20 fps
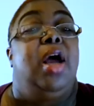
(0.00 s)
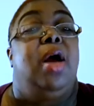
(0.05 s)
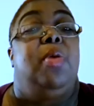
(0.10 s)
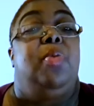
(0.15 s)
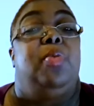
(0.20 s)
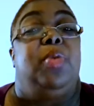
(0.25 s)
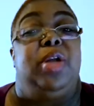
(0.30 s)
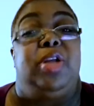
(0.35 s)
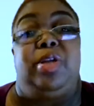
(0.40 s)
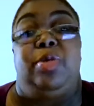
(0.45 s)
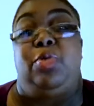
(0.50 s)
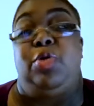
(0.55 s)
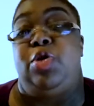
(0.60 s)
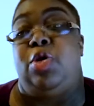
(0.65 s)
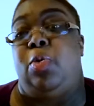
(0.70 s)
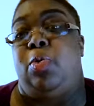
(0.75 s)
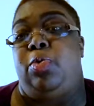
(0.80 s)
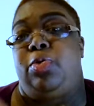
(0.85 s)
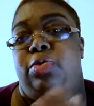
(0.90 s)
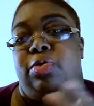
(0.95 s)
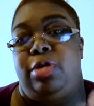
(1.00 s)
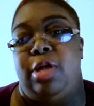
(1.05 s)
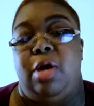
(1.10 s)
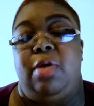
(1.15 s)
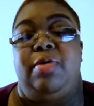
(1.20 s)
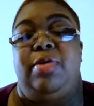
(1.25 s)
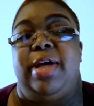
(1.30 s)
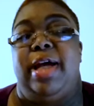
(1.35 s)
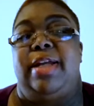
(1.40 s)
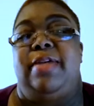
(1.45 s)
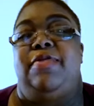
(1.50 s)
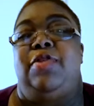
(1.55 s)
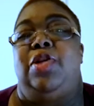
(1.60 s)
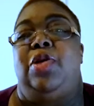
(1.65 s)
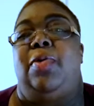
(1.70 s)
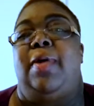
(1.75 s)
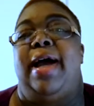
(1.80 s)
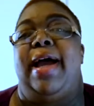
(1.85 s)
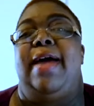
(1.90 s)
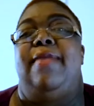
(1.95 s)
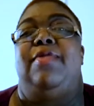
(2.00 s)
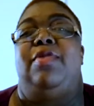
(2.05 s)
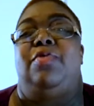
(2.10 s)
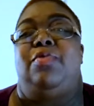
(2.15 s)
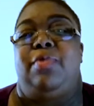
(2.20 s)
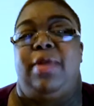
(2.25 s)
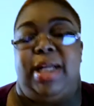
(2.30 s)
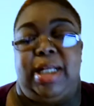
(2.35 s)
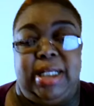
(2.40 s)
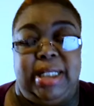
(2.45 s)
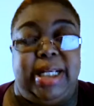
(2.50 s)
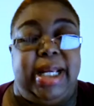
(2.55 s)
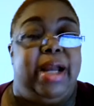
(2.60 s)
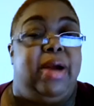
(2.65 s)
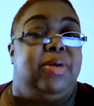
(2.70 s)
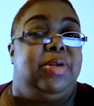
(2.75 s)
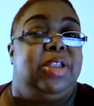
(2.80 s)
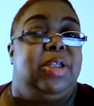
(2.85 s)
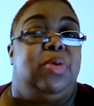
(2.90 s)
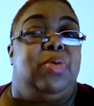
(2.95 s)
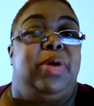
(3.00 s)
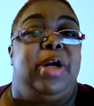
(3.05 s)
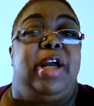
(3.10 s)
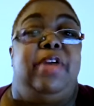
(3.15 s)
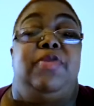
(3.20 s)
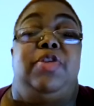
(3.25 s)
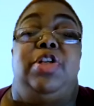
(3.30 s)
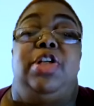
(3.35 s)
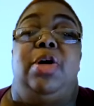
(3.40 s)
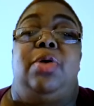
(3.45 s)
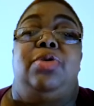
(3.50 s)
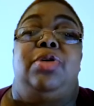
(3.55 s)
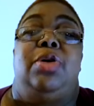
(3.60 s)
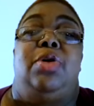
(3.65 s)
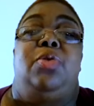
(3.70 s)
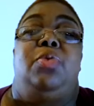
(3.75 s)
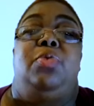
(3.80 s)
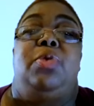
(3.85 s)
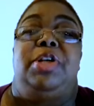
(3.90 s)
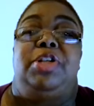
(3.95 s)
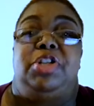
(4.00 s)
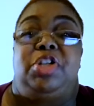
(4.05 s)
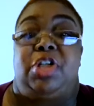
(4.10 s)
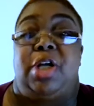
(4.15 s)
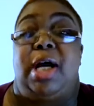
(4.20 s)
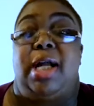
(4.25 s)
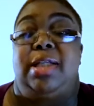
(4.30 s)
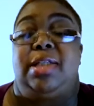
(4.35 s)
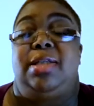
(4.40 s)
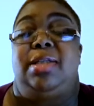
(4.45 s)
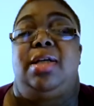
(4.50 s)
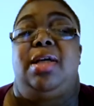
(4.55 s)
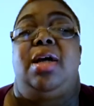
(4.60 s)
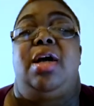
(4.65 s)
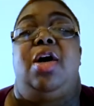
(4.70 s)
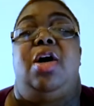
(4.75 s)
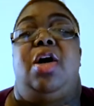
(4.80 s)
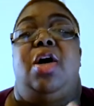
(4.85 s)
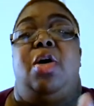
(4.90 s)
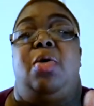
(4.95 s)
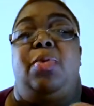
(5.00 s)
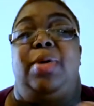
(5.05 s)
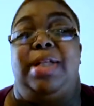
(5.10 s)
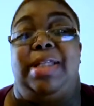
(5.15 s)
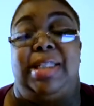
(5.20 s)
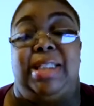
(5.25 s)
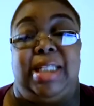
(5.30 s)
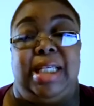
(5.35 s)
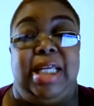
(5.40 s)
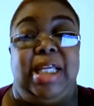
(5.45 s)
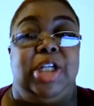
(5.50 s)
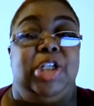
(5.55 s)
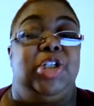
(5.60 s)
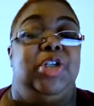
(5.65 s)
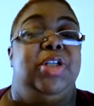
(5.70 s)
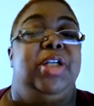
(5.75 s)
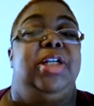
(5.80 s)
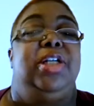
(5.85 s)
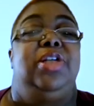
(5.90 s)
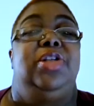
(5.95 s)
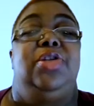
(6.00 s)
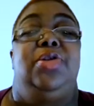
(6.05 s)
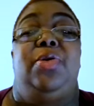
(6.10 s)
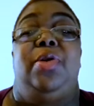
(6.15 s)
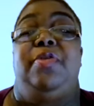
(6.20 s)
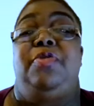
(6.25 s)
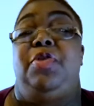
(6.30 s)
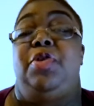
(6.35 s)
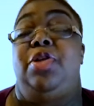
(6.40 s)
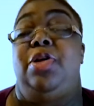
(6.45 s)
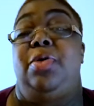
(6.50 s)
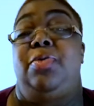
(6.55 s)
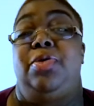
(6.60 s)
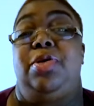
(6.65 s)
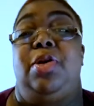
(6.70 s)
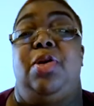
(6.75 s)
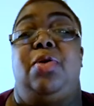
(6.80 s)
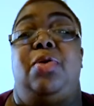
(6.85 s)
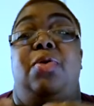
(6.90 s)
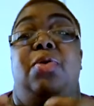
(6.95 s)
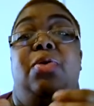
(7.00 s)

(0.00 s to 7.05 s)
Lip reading: But we don't know that if you don't have it written down somewhere, if you don't know which shots or what scenes you need to do, if you don't know,